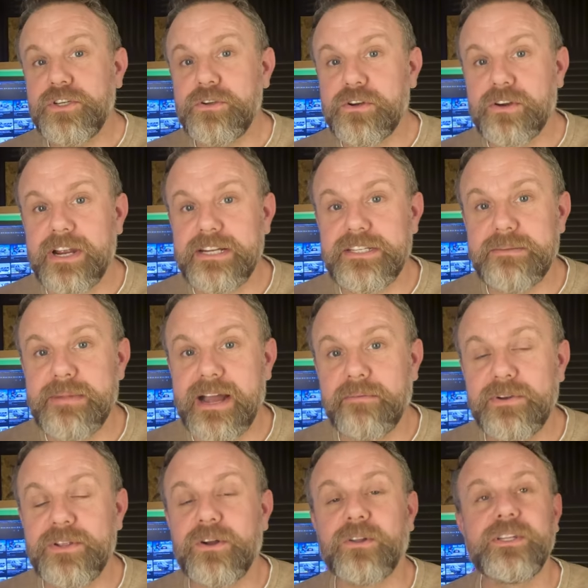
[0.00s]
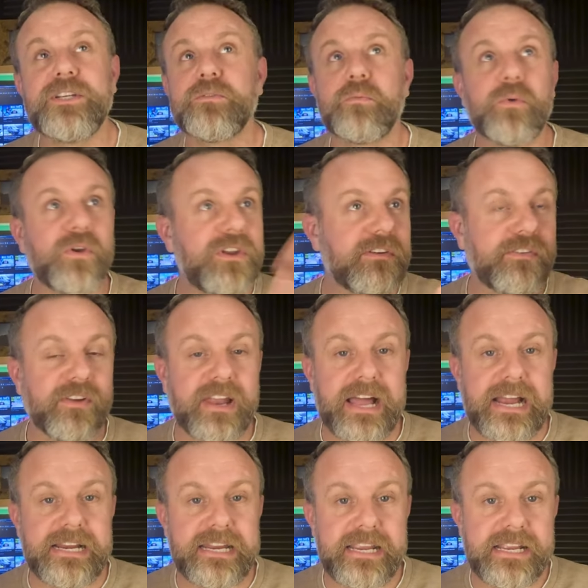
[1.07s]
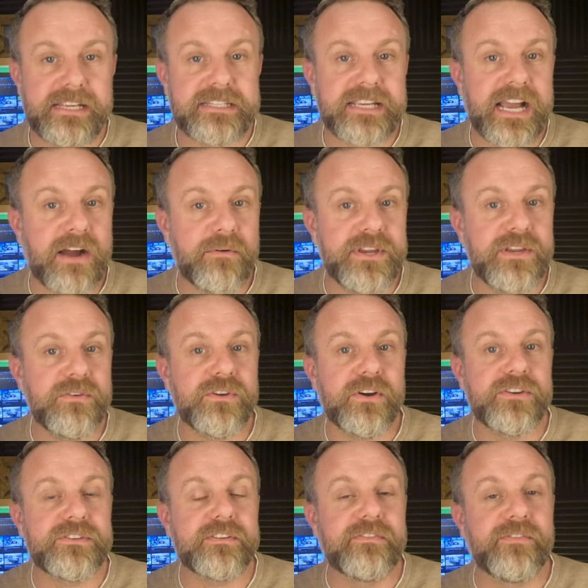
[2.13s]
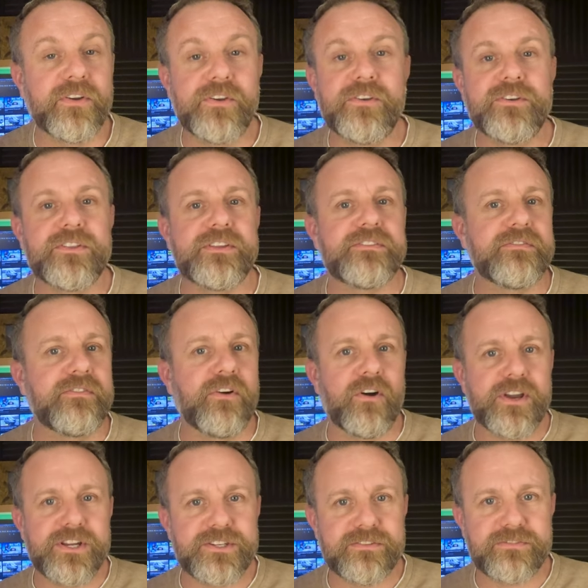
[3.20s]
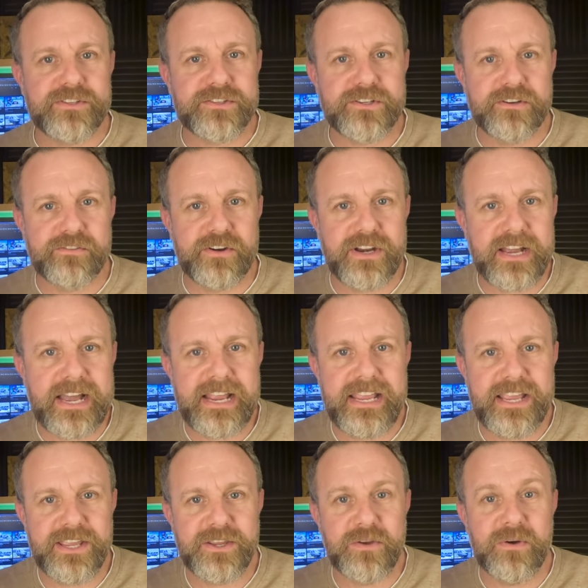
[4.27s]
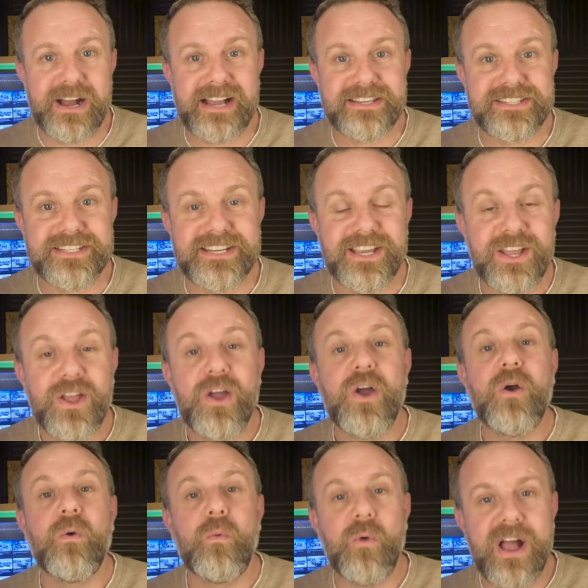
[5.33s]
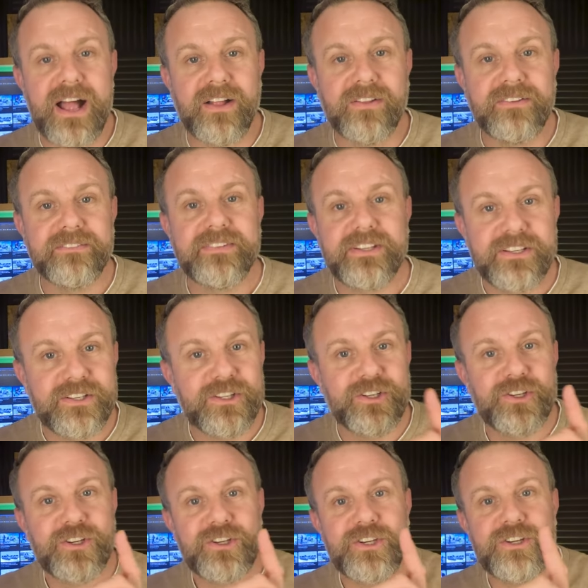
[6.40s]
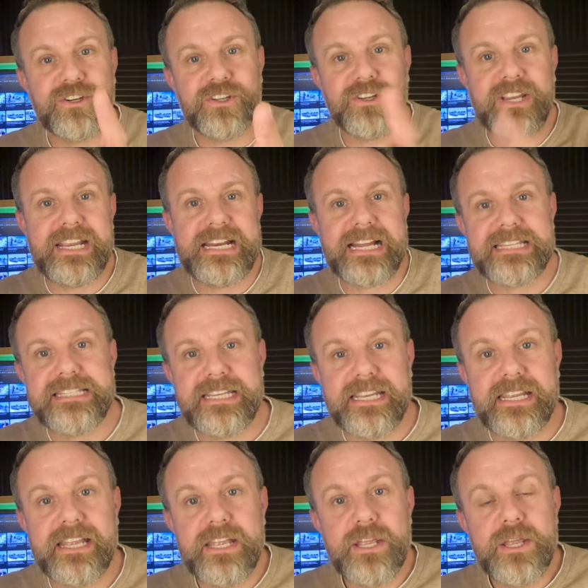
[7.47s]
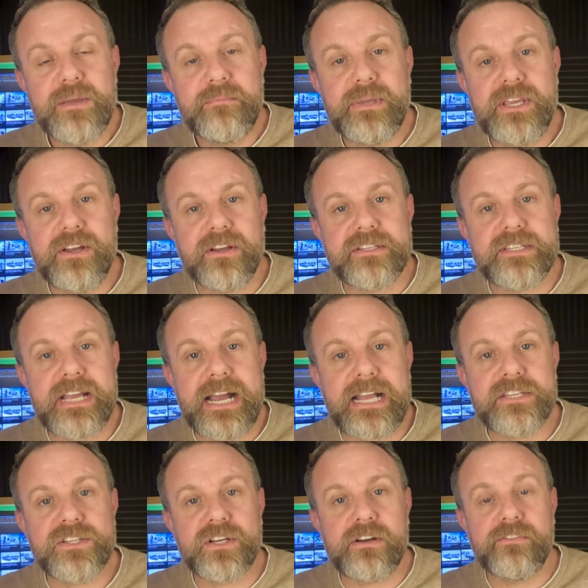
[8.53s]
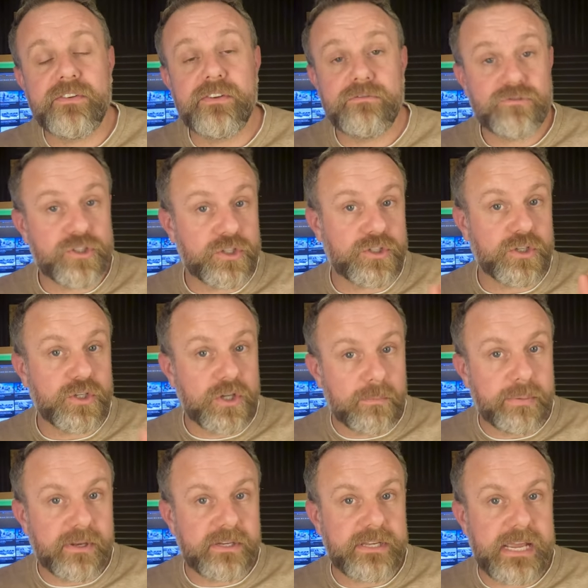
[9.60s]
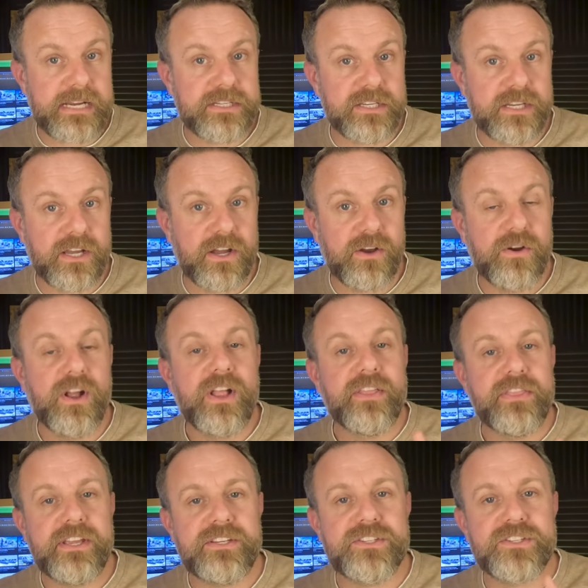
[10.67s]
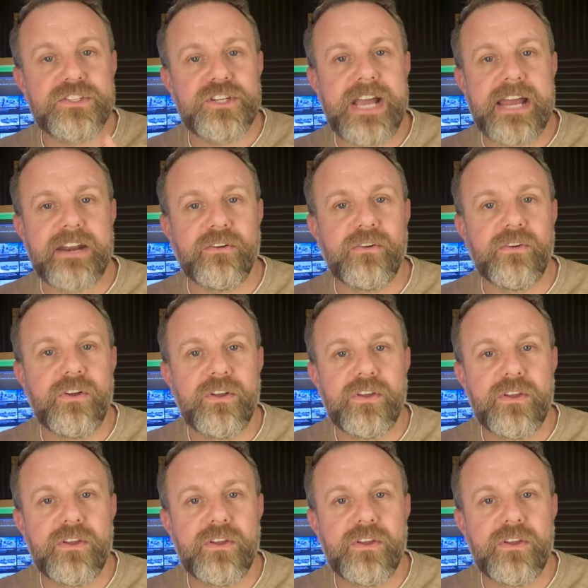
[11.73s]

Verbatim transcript: you crazy man with all these wonderful ideas, how are you going to fund this voyage of discovery, I hear you ask? Well, you're looking at it because as of just a couple of days ago, this channel